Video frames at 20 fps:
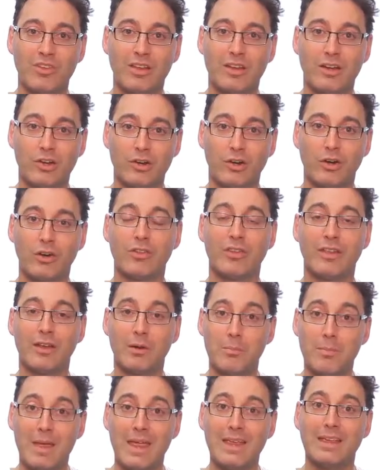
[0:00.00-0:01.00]
that occur that are
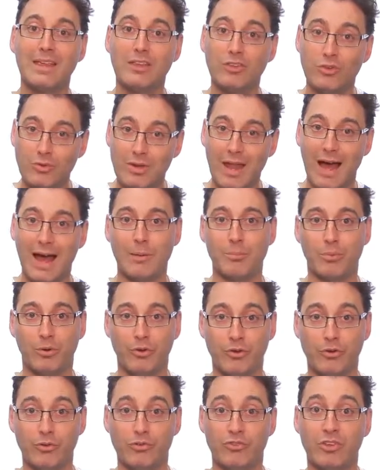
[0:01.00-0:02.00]
making you not
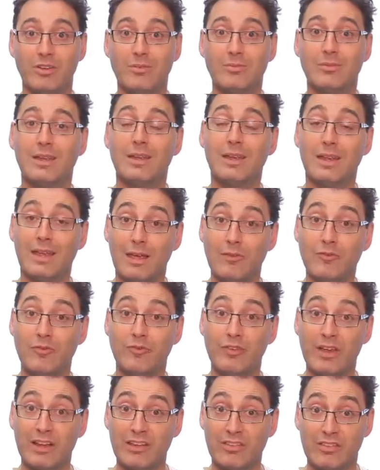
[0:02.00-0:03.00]
produce it and
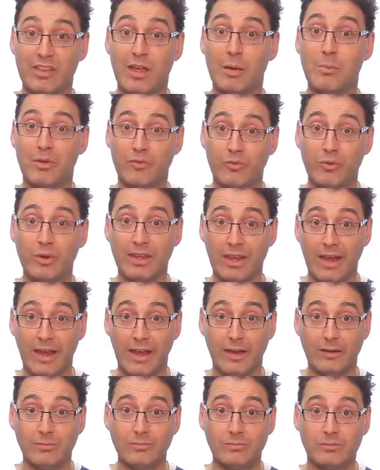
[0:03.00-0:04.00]
fix them if we
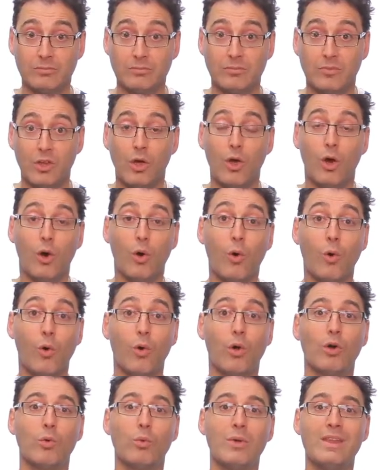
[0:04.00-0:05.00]
can.
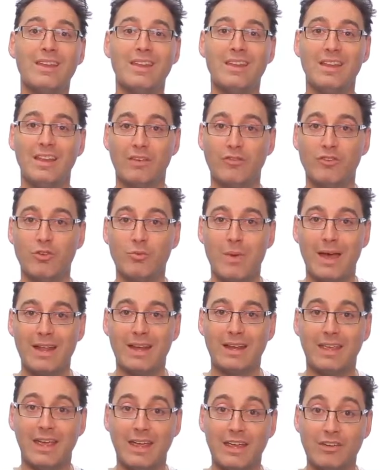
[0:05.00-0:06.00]
Or we need to give you
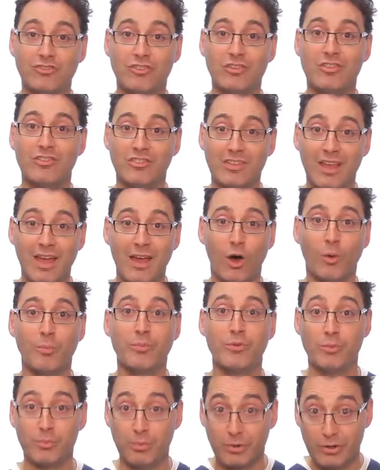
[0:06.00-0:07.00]
medications to
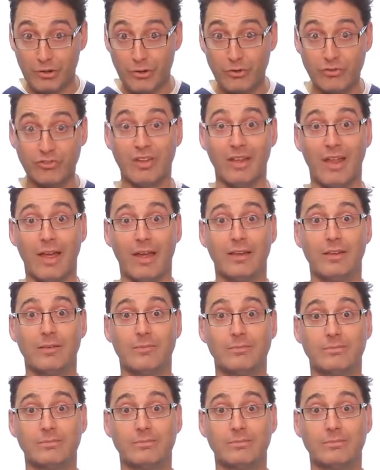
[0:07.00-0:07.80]
help you produce an egg.